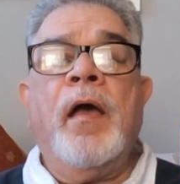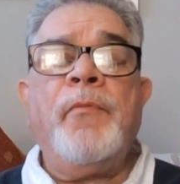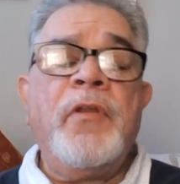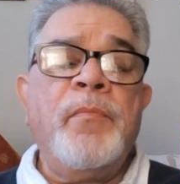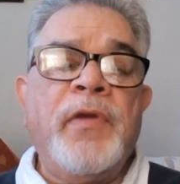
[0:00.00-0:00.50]

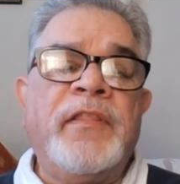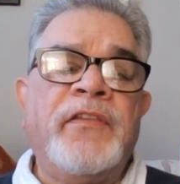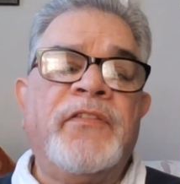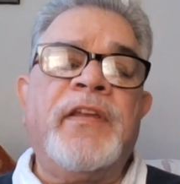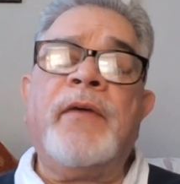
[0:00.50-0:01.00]
I'm going to break
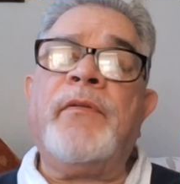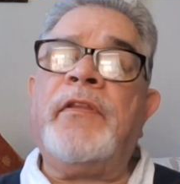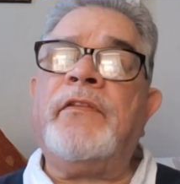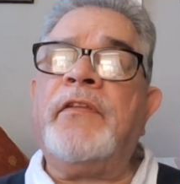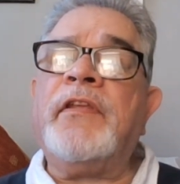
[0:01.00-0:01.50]
these down
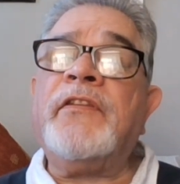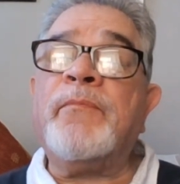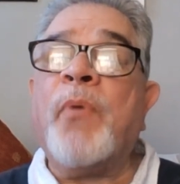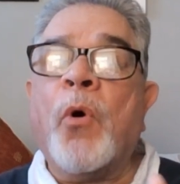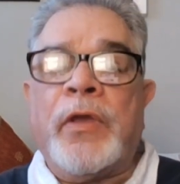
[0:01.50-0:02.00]
into
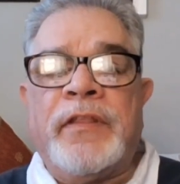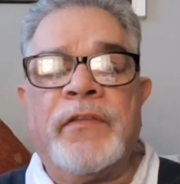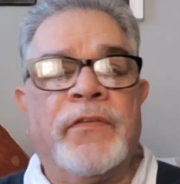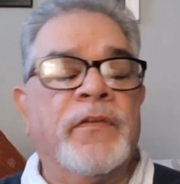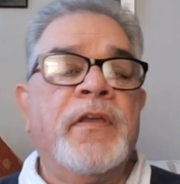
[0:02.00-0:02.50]

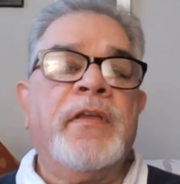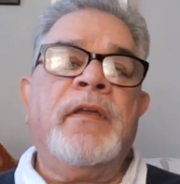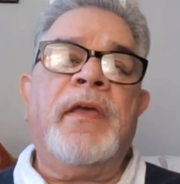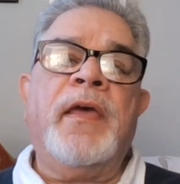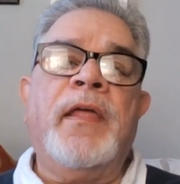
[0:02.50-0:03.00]
points.
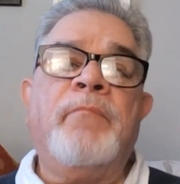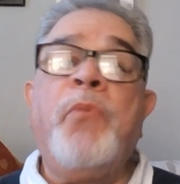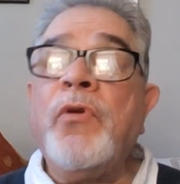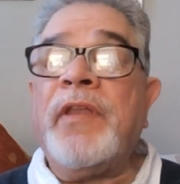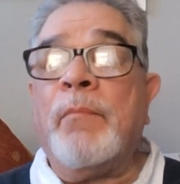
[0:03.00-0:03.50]
And
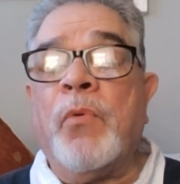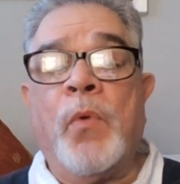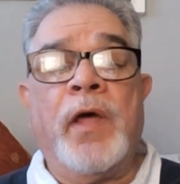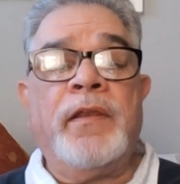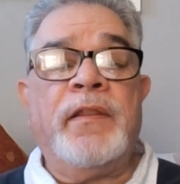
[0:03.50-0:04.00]
point number
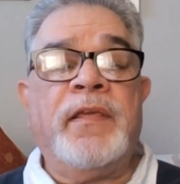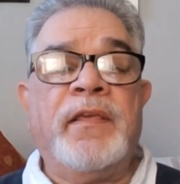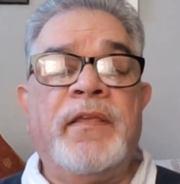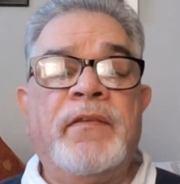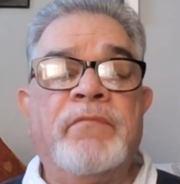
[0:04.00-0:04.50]
one
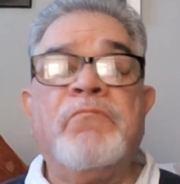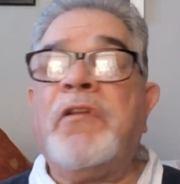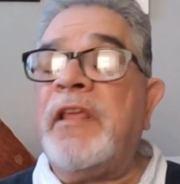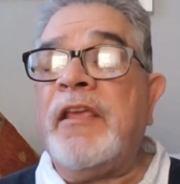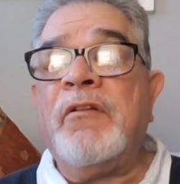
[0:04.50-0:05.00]
is
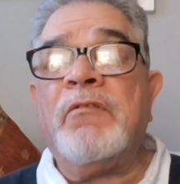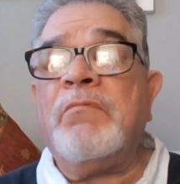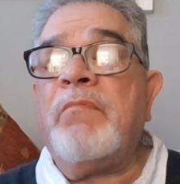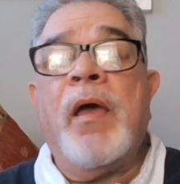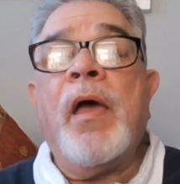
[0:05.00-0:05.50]

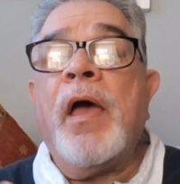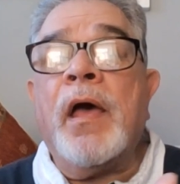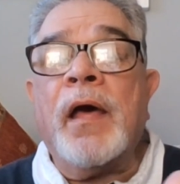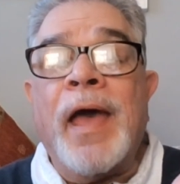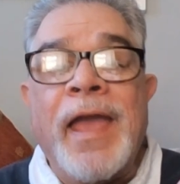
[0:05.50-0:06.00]
legal,
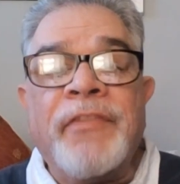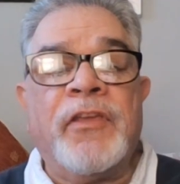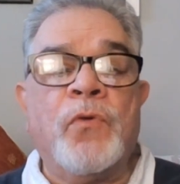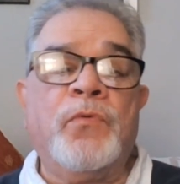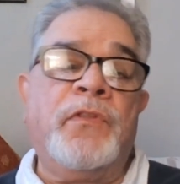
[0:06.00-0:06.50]

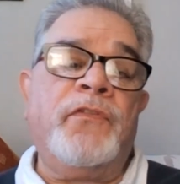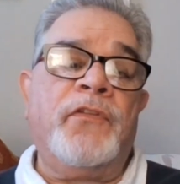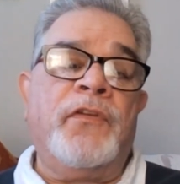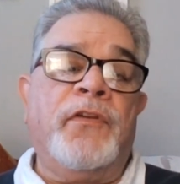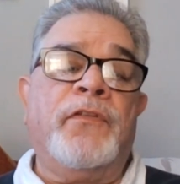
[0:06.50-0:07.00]
ethical
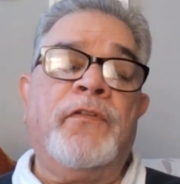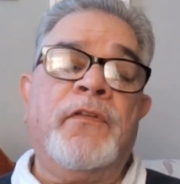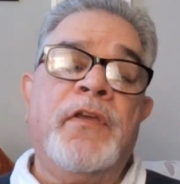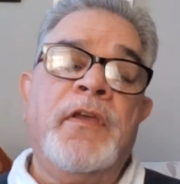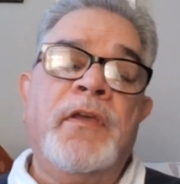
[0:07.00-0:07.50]
concerns.
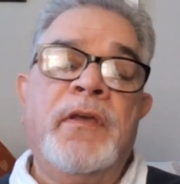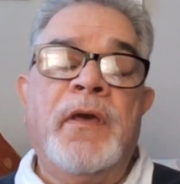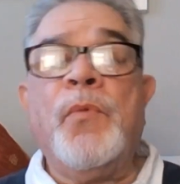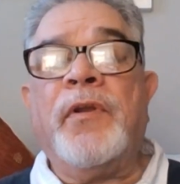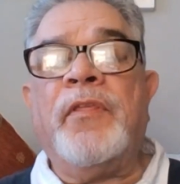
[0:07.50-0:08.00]

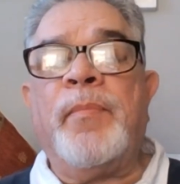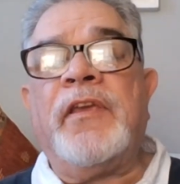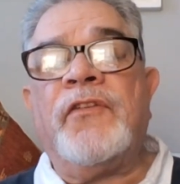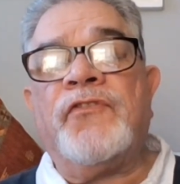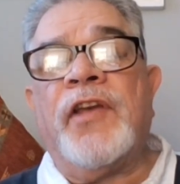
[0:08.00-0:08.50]
And one of the
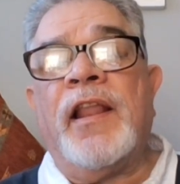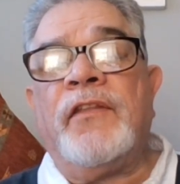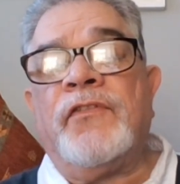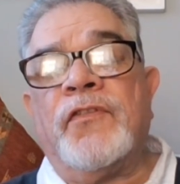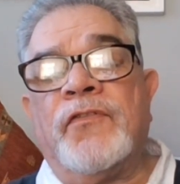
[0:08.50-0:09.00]
biggest
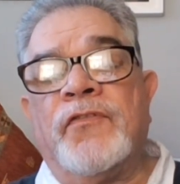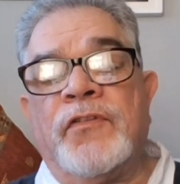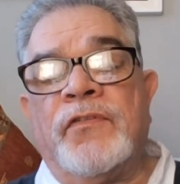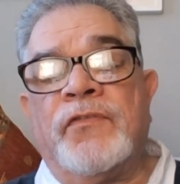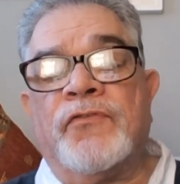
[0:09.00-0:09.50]
challenges
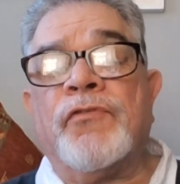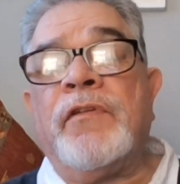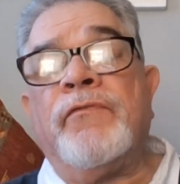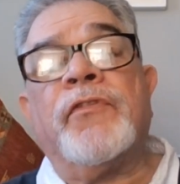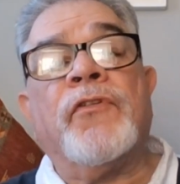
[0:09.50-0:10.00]
that
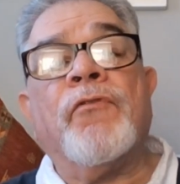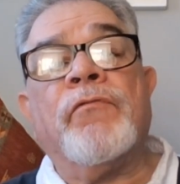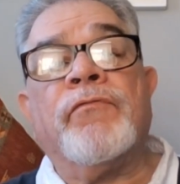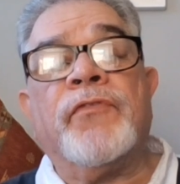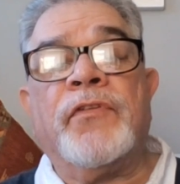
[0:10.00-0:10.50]
street
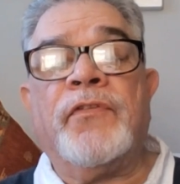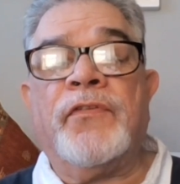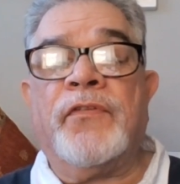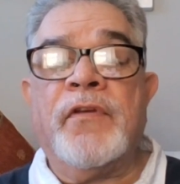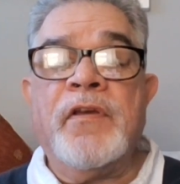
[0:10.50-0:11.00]

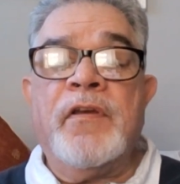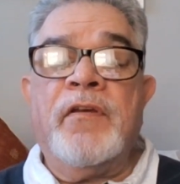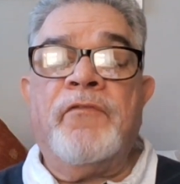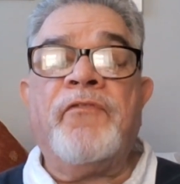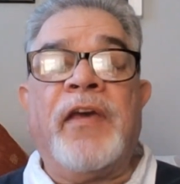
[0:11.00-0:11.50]
photographers
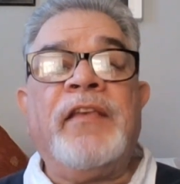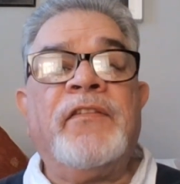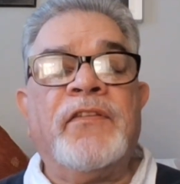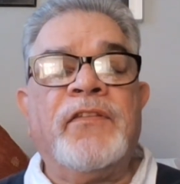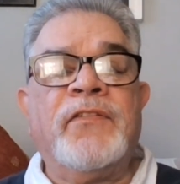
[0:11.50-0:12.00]

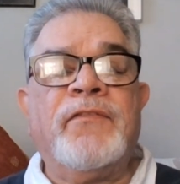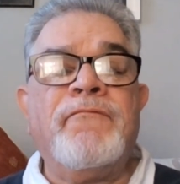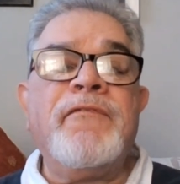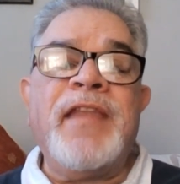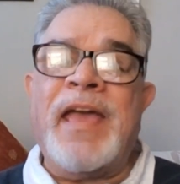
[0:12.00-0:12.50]
face is
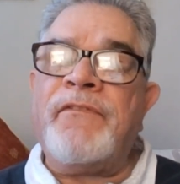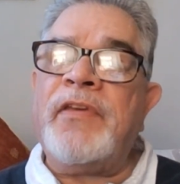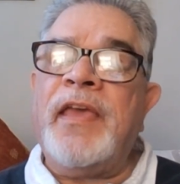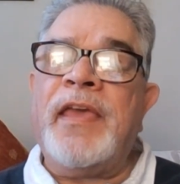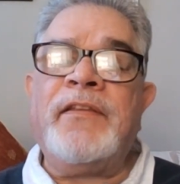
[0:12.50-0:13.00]

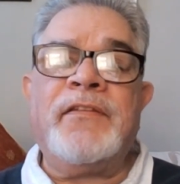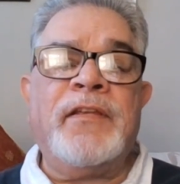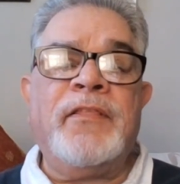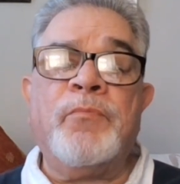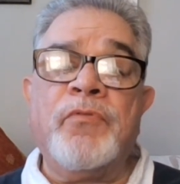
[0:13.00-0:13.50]

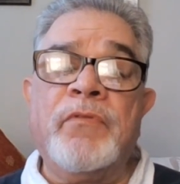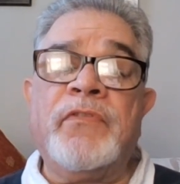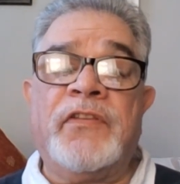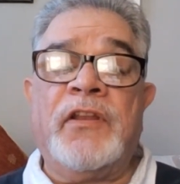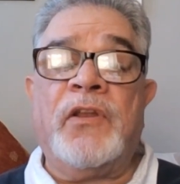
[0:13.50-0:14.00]
navigating the
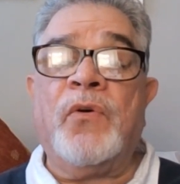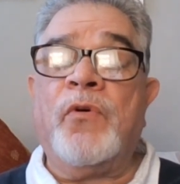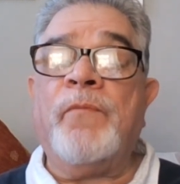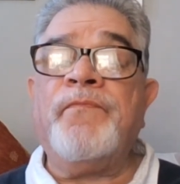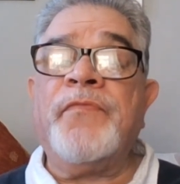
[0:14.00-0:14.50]
privacy law